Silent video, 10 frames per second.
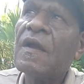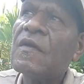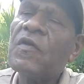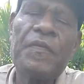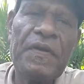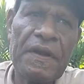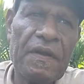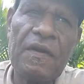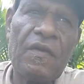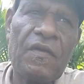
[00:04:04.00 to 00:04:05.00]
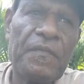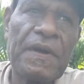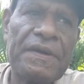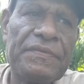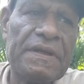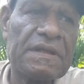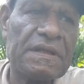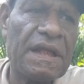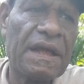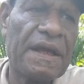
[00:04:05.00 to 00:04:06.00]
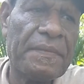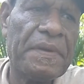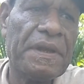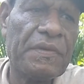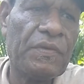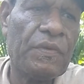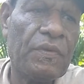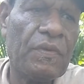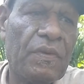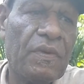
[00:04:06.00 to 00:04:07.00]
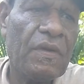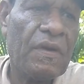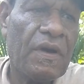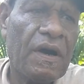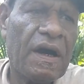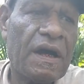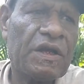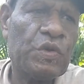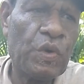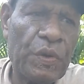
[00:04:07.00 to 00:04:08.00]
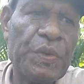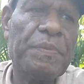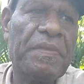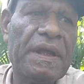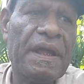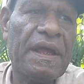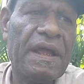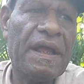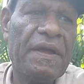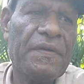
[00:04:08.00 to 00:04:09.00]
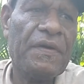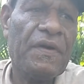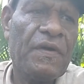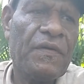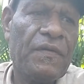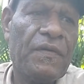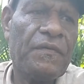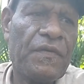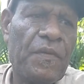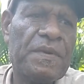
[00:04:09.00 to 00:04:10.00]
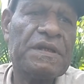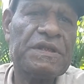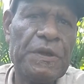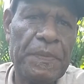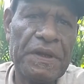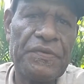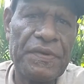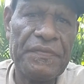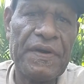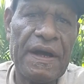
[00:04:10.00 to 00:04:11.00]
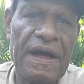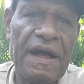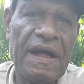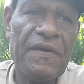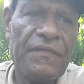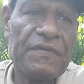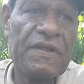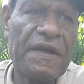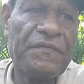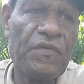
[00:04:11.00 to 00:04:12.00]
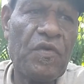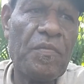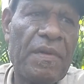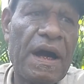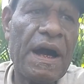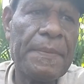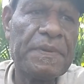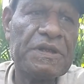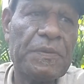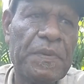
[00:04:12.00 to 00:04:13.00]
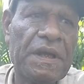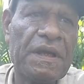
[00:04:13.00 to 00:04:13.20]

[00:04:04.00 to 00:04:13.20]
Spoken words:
lot of countries, they come in to tour with me from the Sepik River. Start from Upper Sepik.